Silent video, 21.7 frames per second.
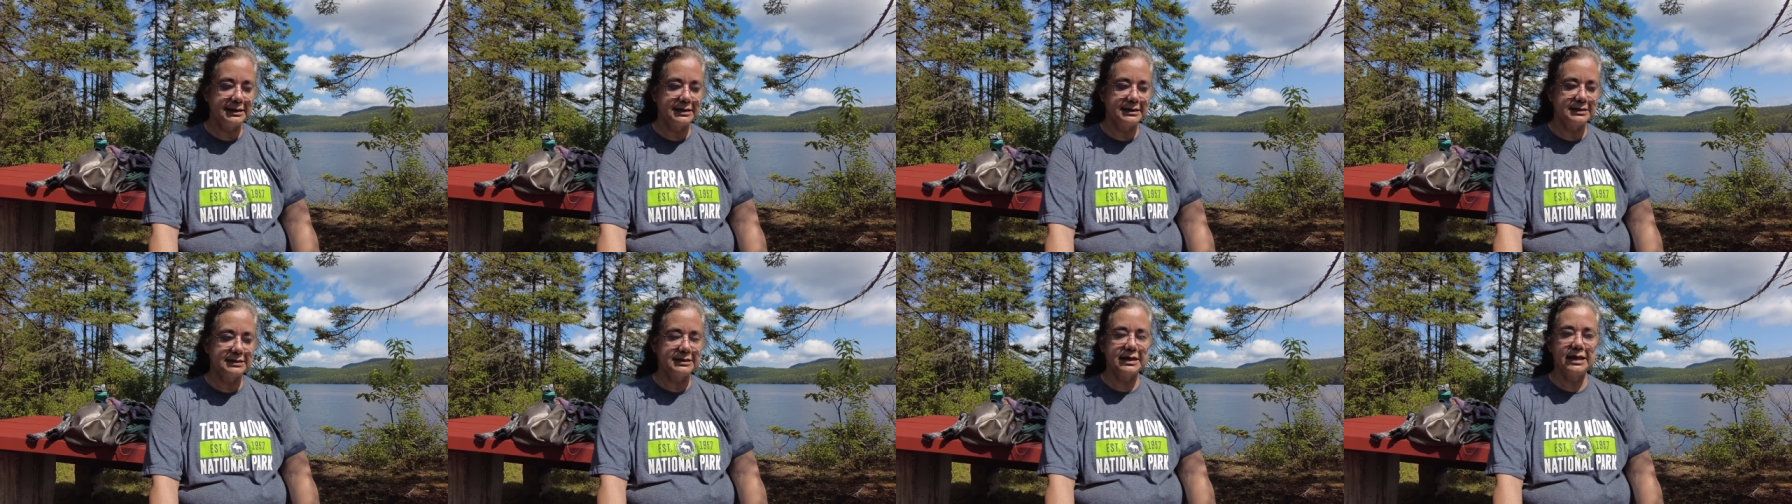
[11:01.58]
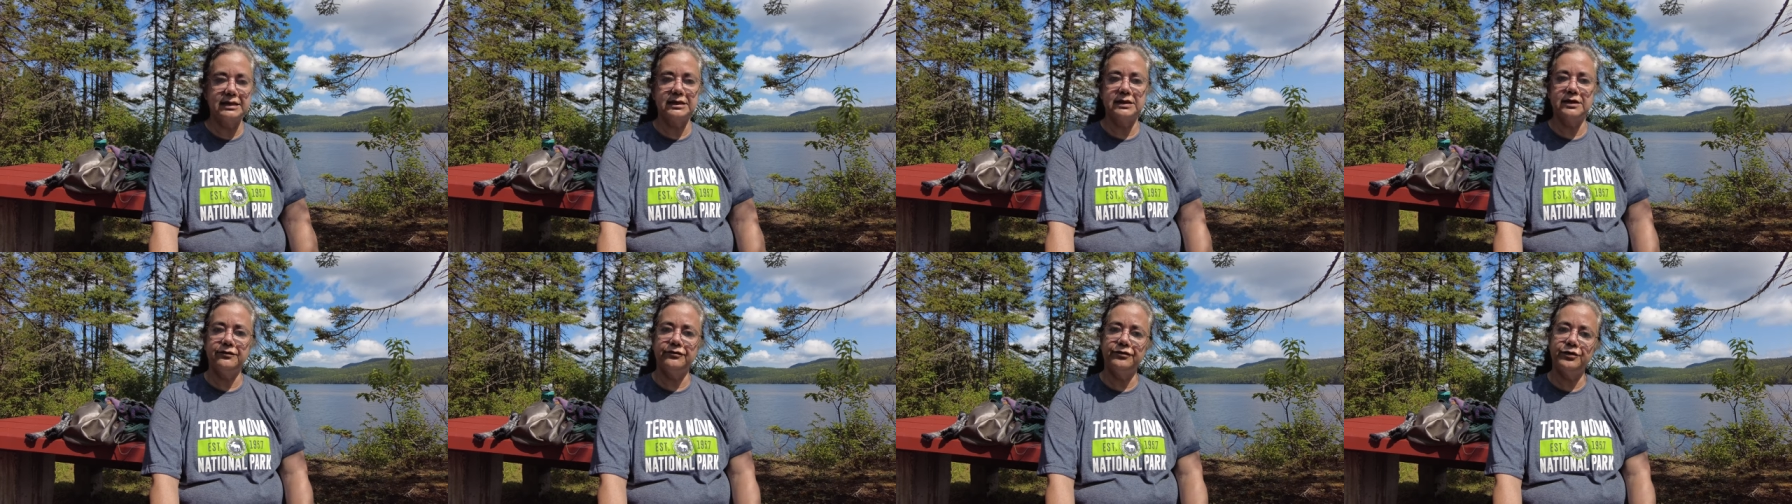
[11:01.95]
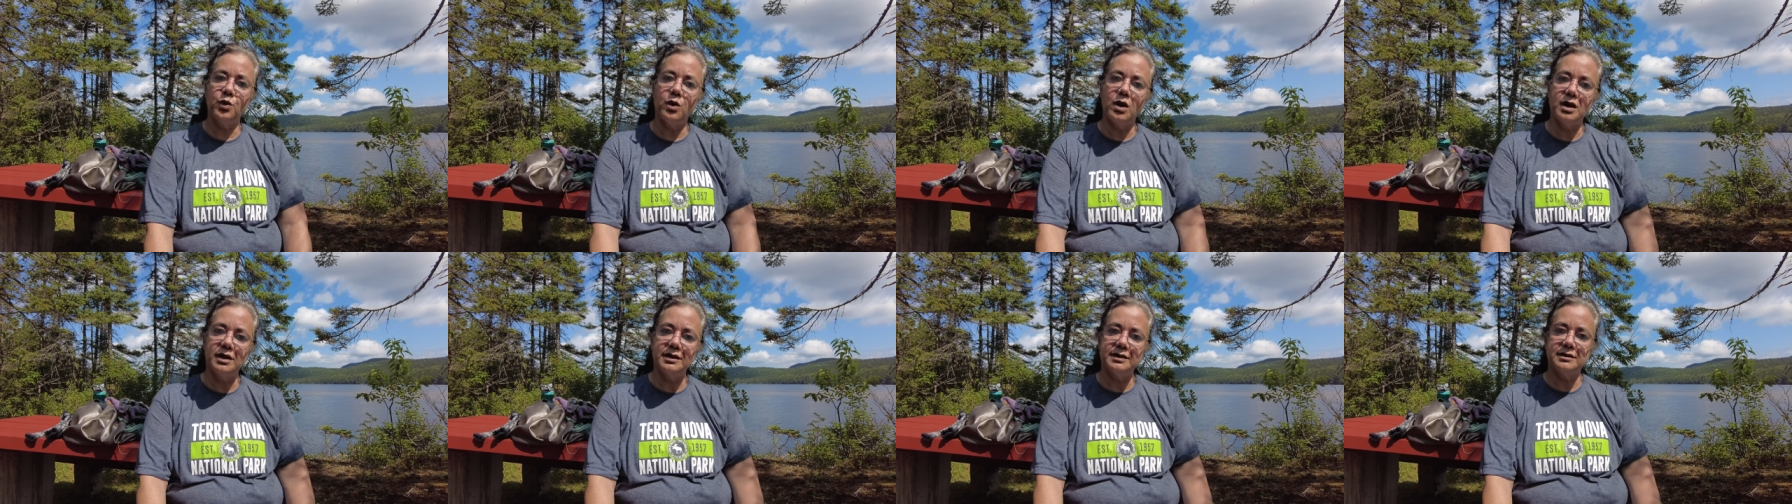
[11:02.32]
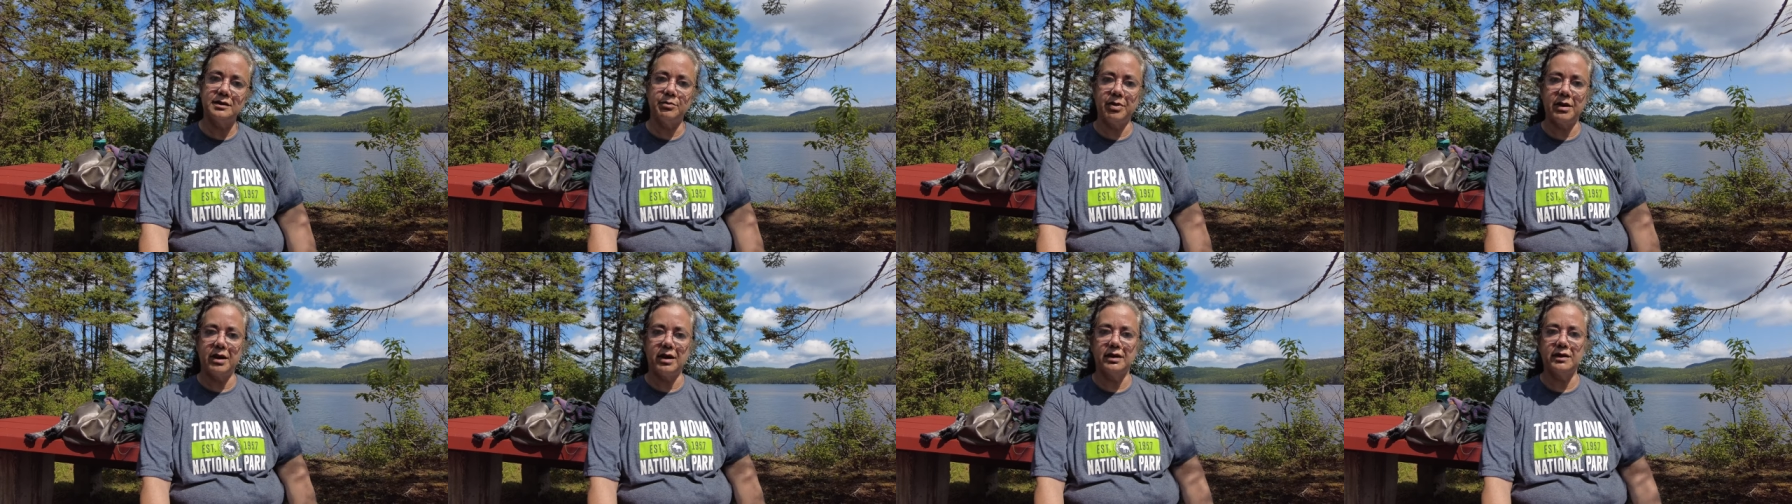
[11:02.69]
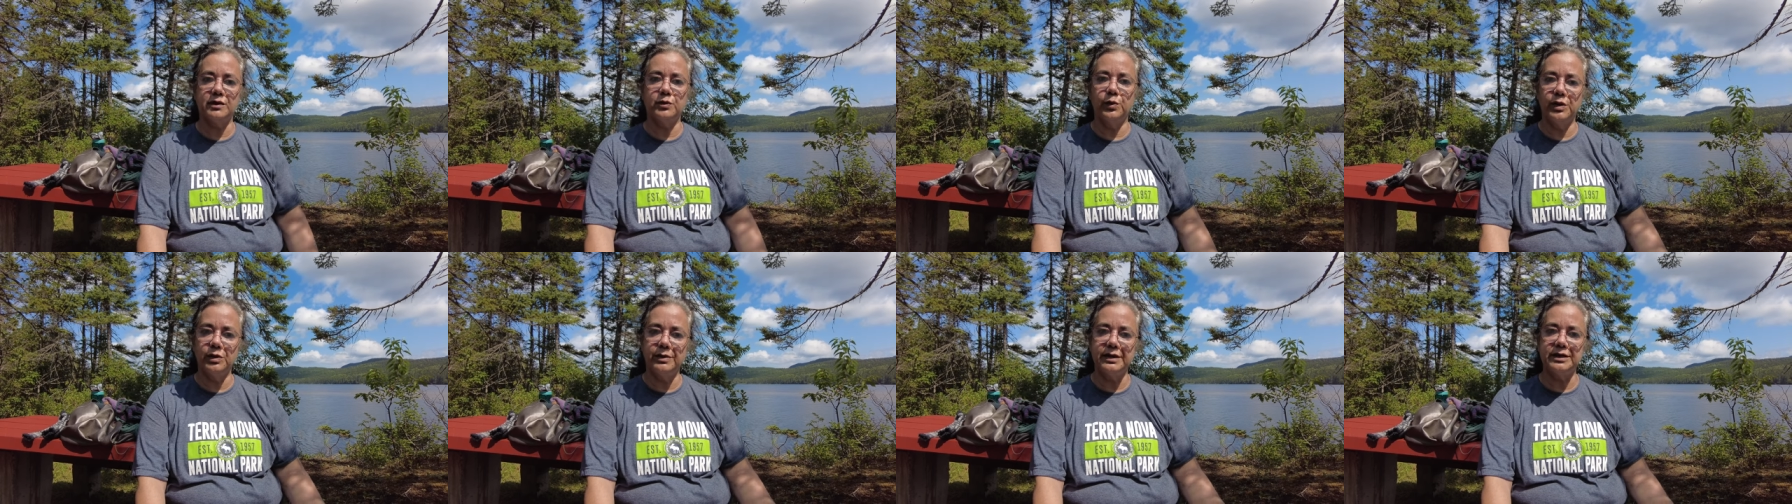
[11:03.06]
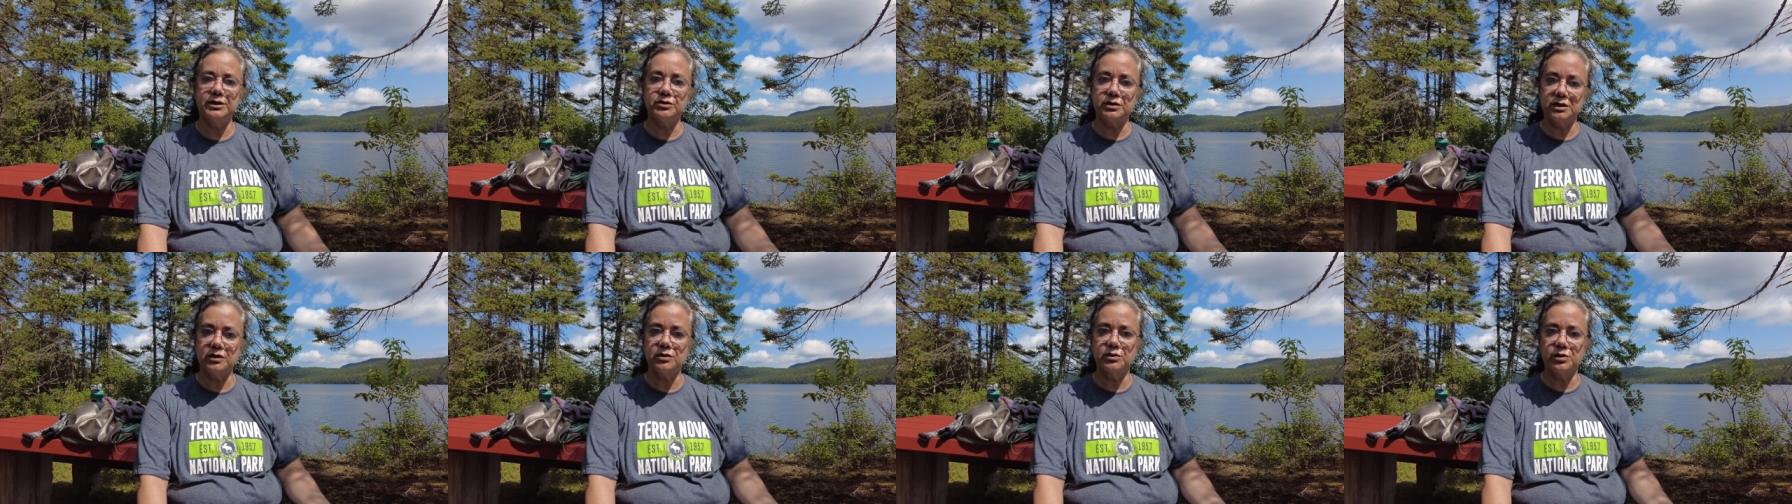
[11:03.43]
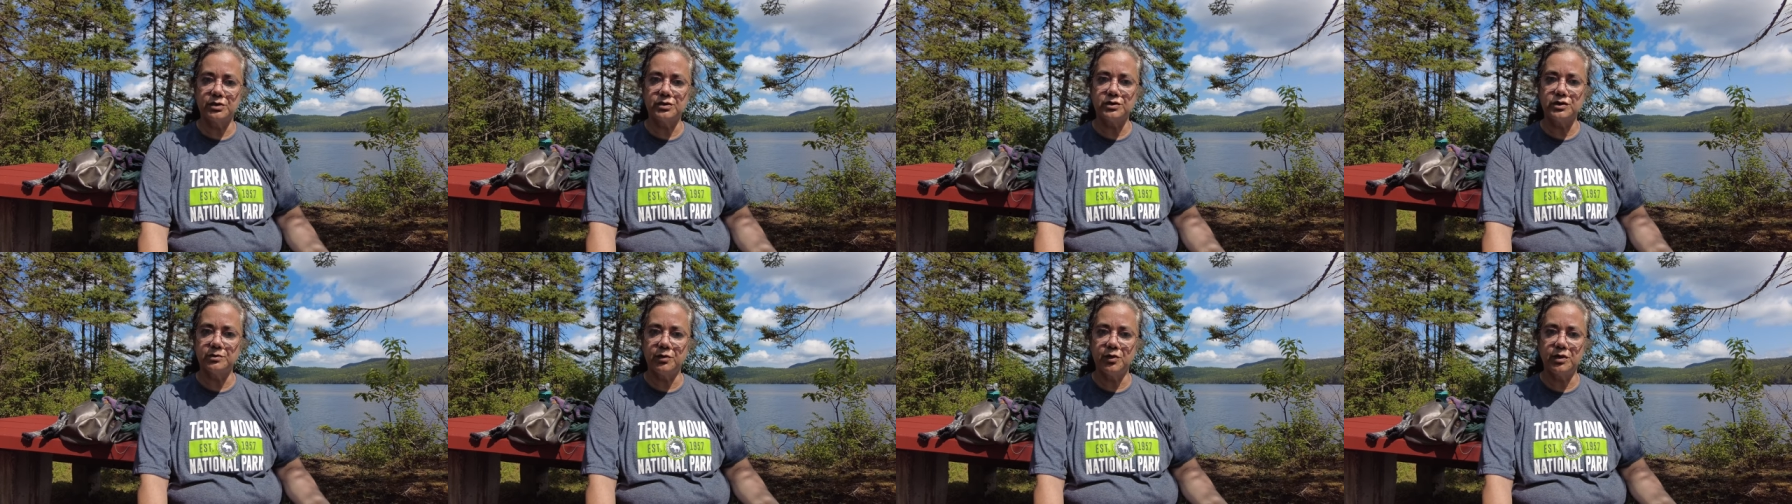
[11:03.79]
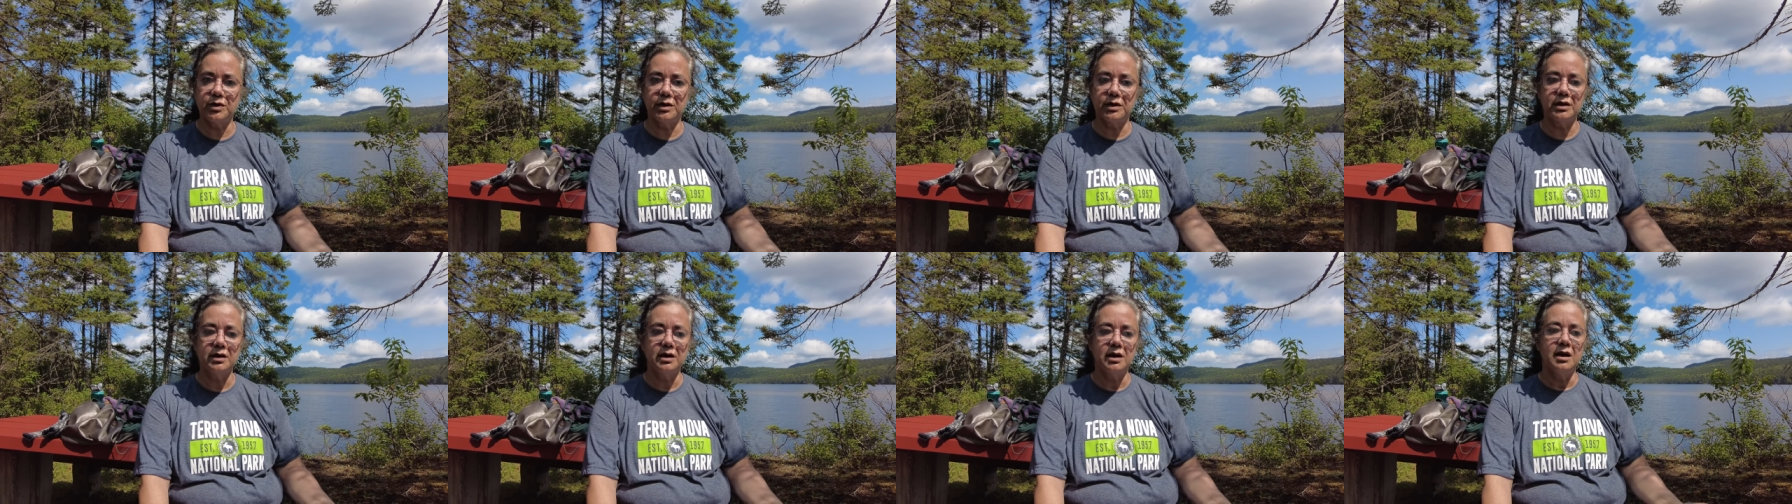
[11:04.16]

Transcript: is that if you are in the park, we went to the Grossmore